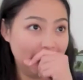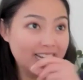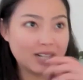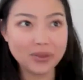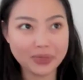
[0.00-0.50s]

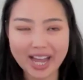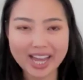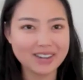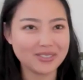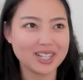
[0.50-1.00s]
And with
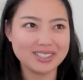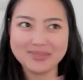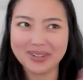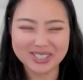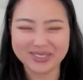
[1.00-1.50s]
that, I wanted
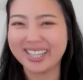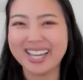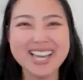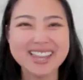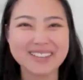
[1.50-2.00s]
to make sure we
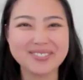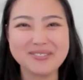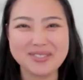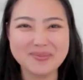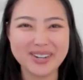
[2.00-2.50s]
left a
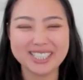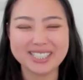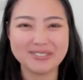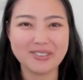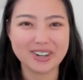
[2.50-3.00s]
few
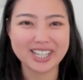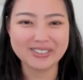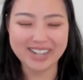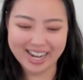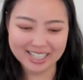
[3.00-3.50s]
minutes for
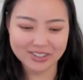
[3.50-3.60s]
Q&A.